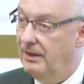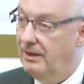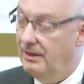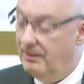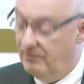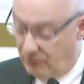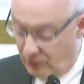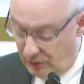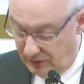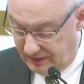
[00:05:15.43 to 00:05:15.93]

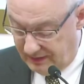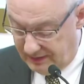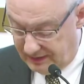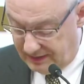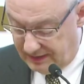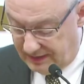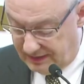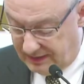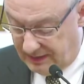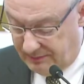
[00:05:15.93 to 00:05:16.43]
More than
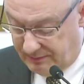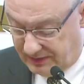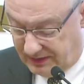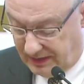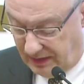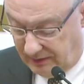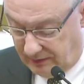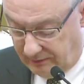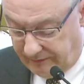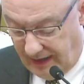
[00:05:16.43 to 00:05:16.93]

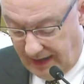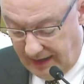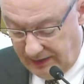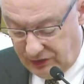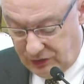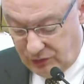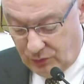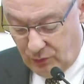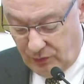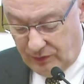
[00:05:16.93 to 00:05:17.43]
60% of high
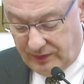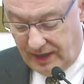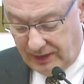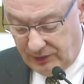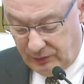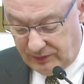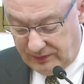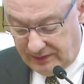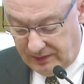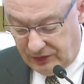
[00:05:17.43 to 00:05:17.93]
school
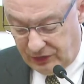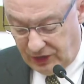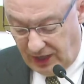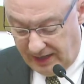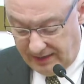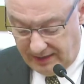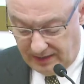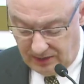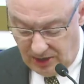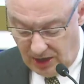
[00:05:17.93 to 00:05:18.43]
graduates in
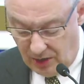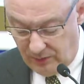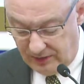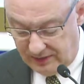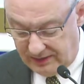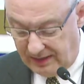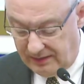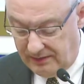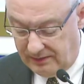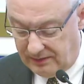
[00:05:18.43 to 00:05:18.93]
China now
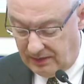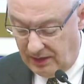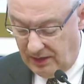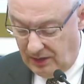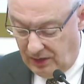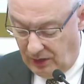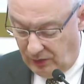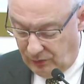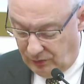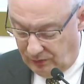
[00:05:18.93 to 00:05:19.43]
attend
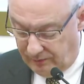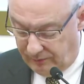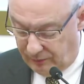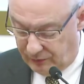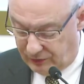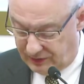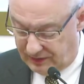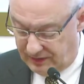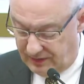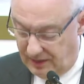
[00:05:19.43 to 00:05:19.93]
a
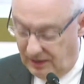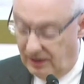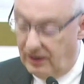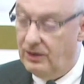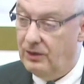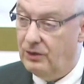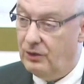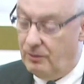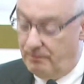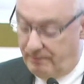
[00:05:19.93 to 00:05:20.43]
university,
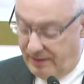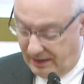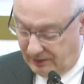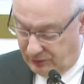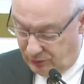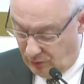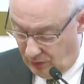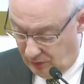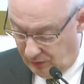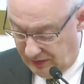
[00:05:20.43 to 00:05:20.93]
compared
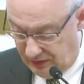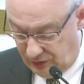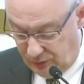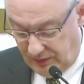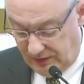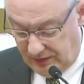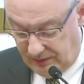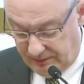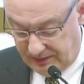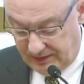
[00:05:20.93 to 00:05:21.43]
to only
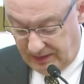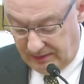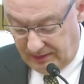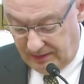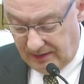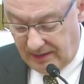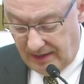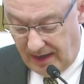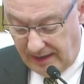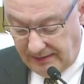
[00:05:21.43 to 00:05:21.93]
20% in the
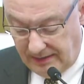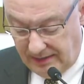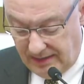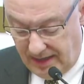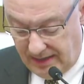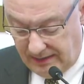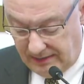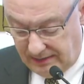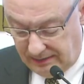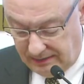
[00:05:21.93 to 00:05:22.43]

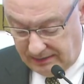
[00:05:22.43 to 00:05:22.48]
1980s.